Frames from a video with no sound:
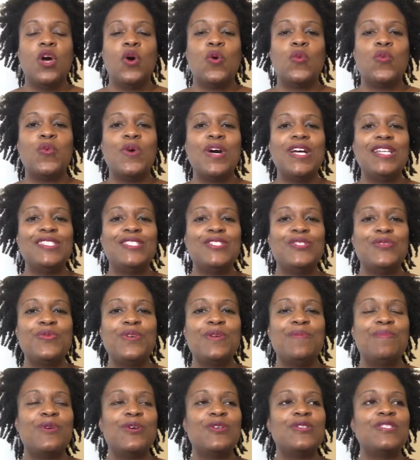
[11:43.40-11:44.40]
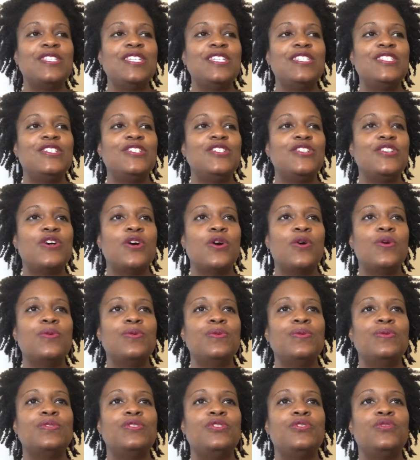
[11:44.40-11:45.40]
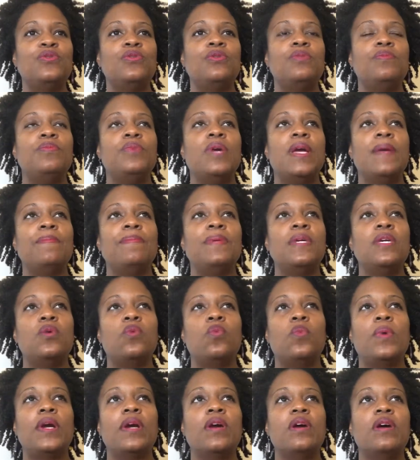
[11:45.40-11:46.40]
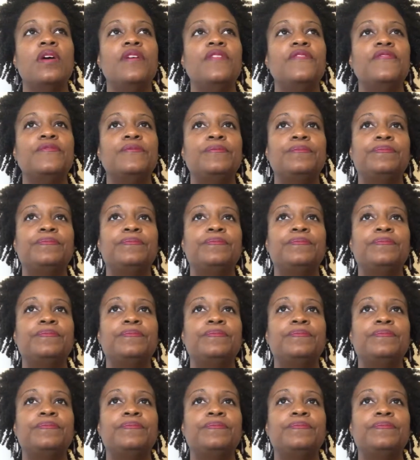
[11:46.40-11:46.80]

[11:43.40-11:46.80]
what do we most need to know, do, and be aware of